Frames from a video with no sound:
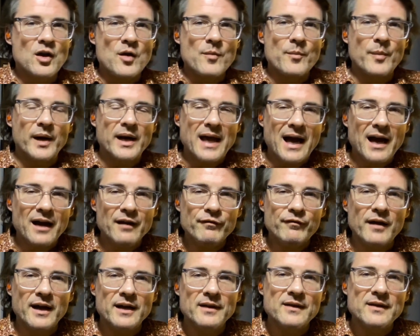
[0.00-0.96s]
But I
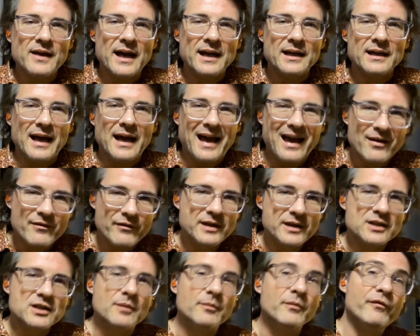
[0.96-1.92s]
find that
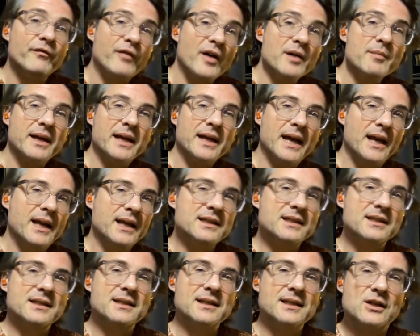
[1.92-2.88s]
having some fun
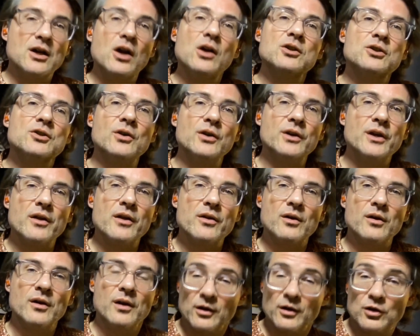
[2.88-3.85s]
mechanics is also
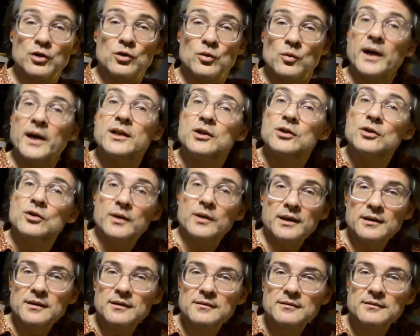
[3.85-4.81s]
another good way to do
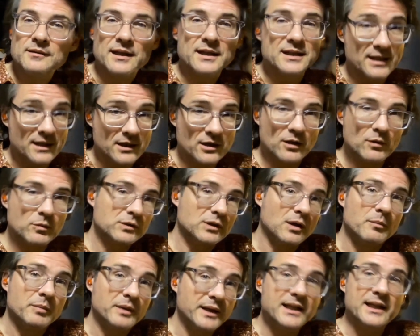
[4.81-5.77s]
it. It's
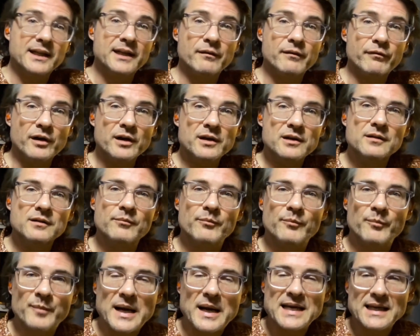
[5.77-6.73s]
completely different,
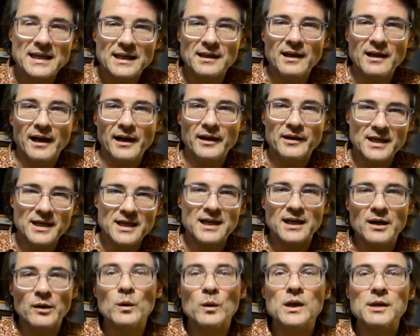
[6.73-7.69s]
but I think
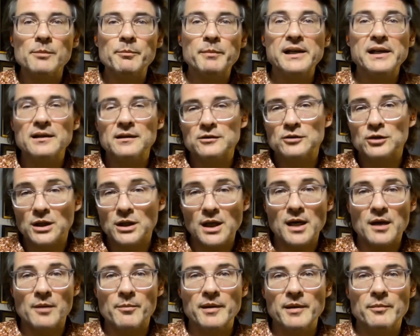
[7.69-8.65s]
it will appeal to a
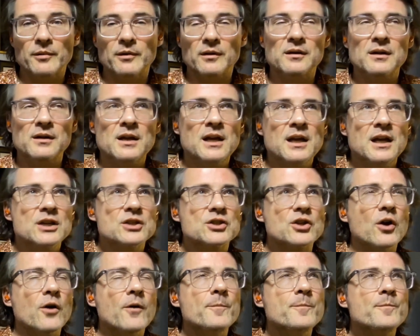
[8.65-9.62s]
lot of people.
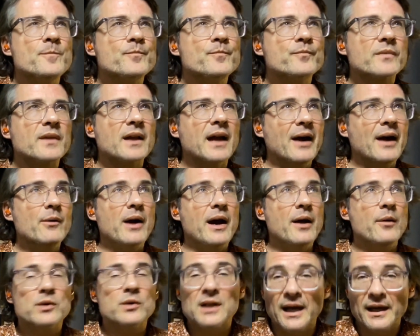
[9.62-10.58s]
So
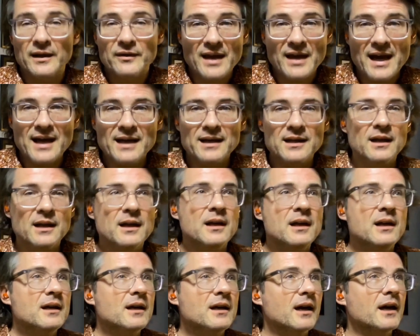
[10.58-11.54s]
I would like that.
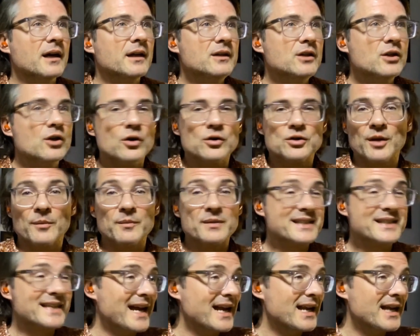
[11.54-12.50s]
Some
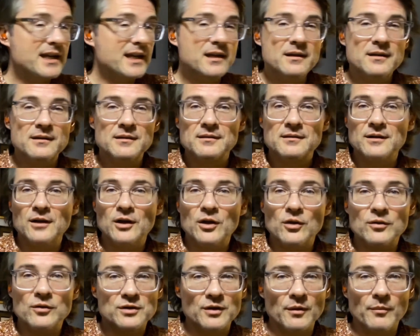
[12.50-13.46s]
sailing,
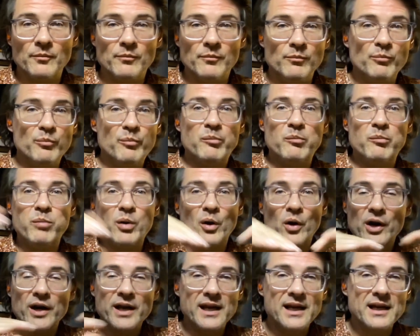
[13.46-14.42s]
some
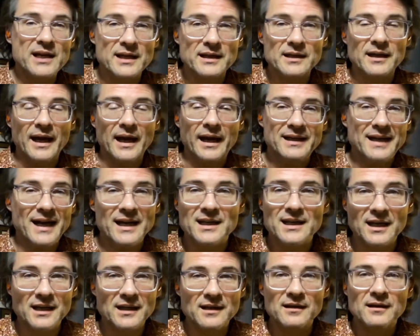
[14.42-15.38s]
boarding and
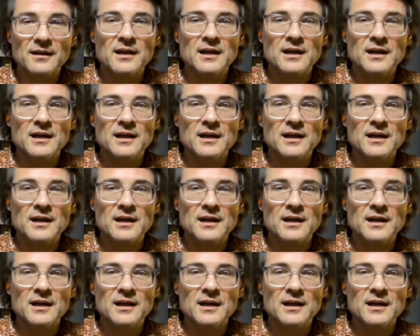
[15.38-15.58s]
attacking,